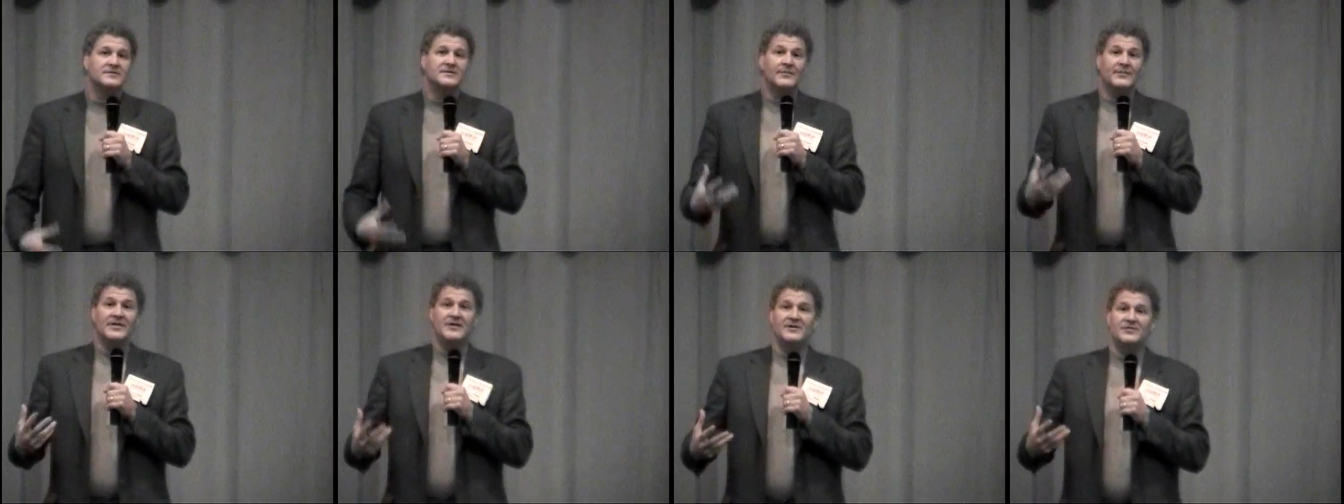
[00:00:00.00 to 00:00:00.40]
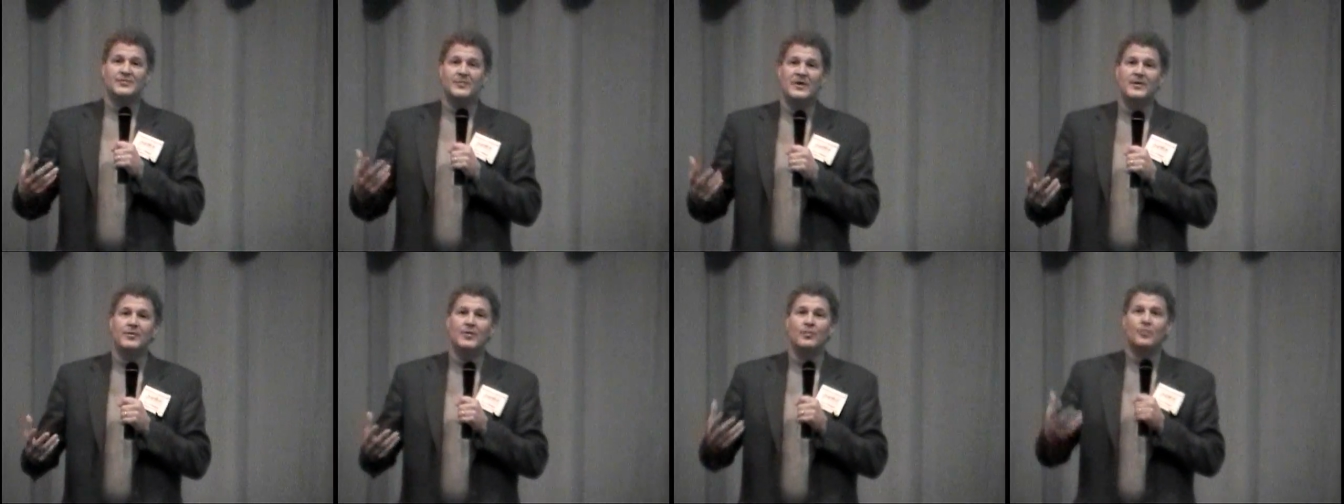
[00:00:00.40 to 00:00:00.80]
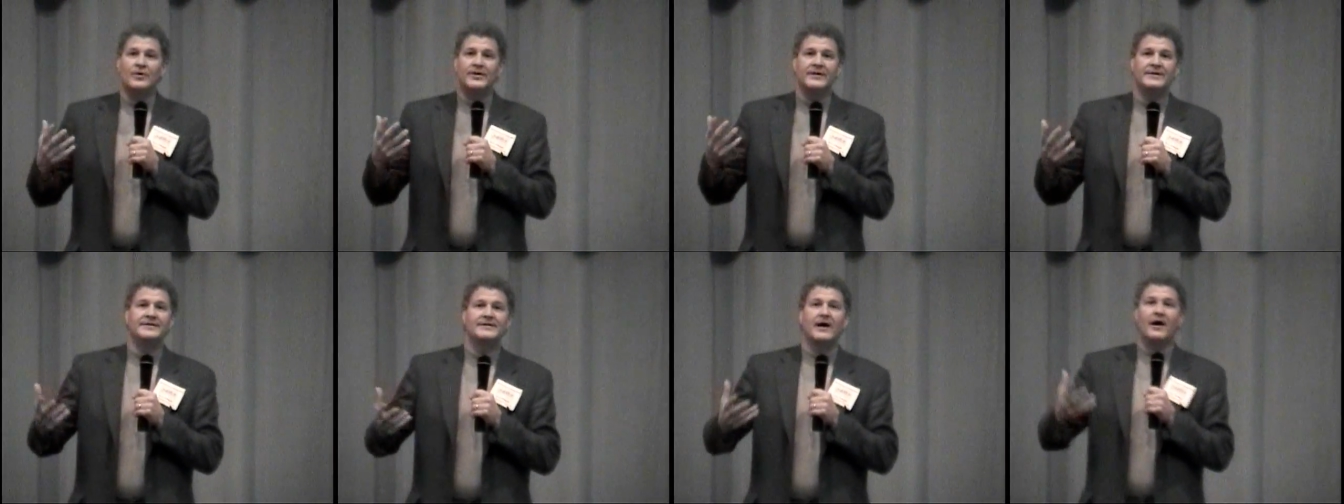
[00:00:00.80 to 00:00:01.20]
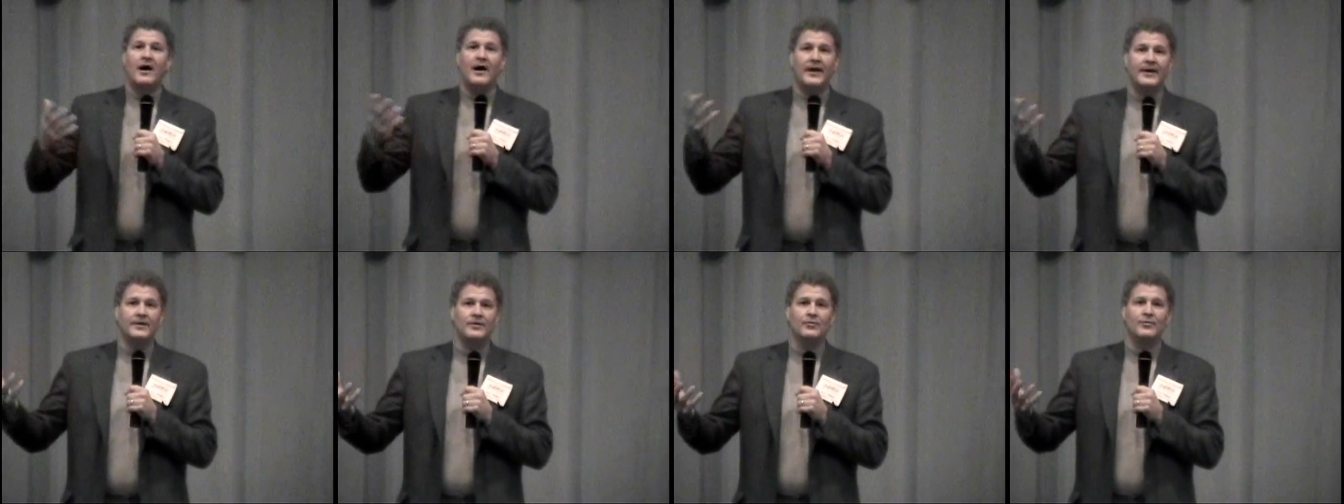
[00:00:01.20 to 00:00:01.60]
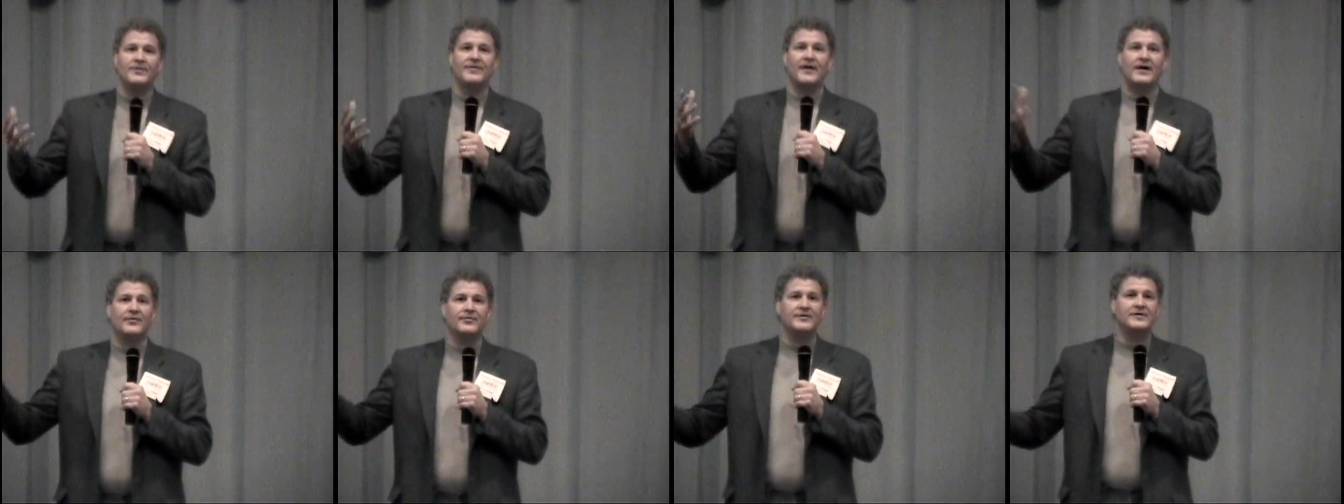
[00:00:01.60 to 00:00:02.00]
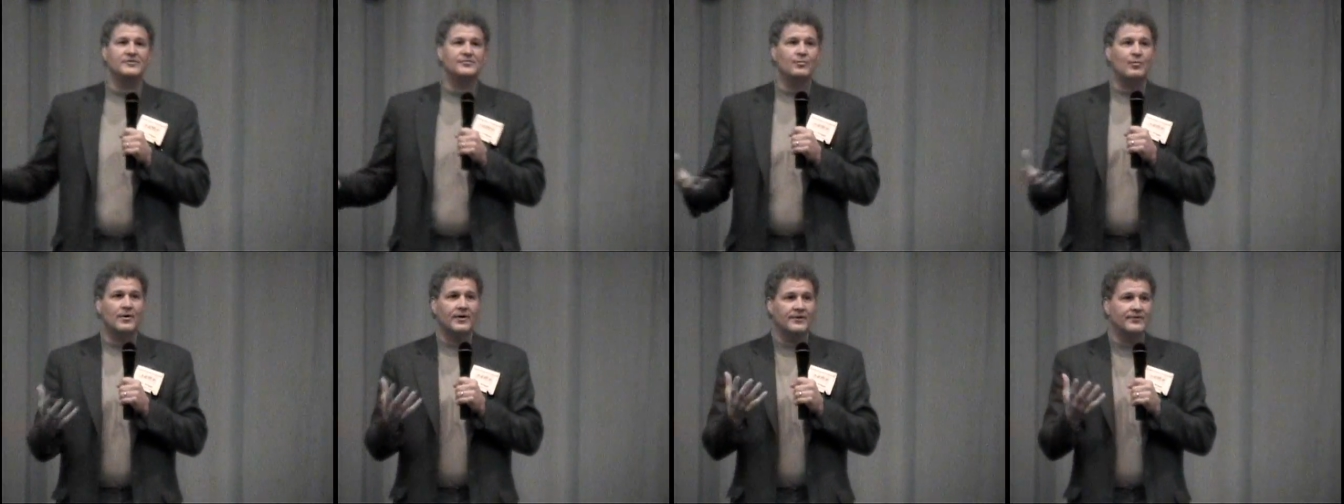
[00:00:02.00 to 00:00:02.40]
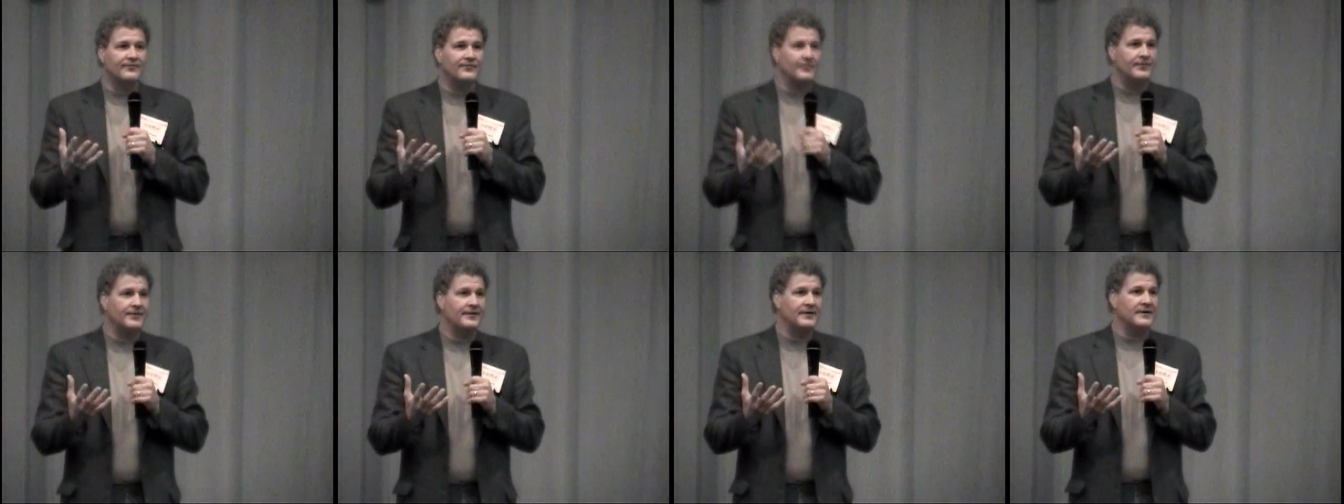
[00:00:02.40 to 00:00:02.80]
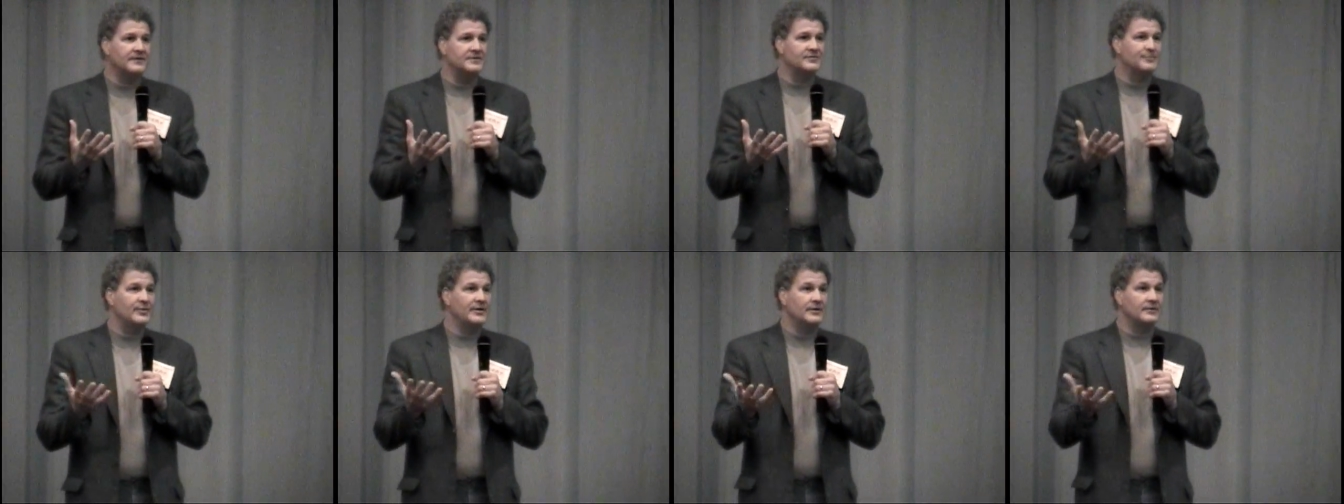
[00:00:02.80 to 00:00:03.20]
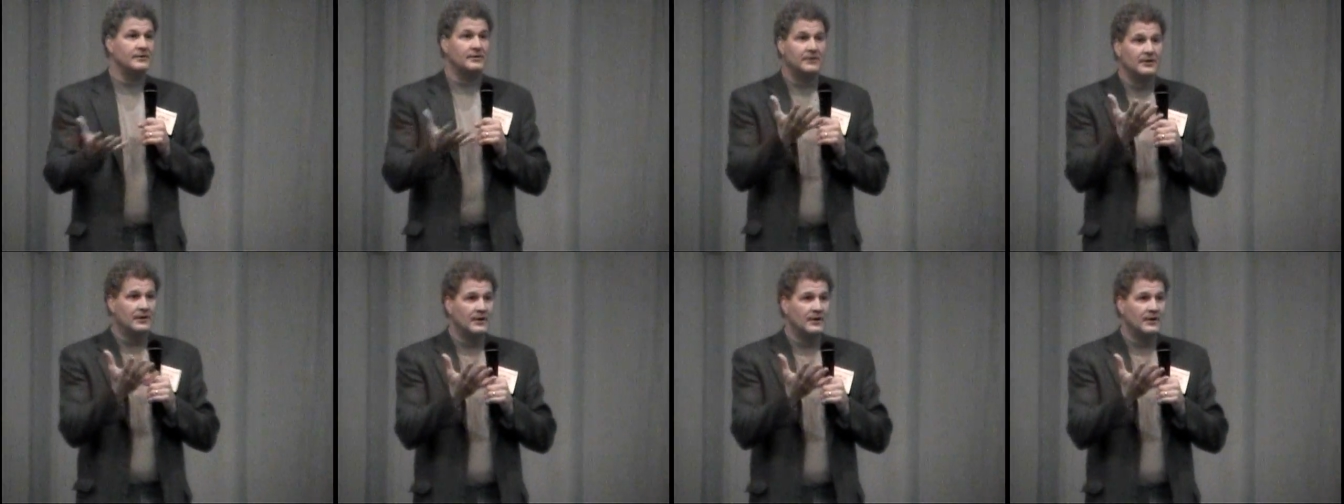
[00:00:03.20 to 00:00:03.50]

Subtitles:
Some of these people would have died without these wonderful things being,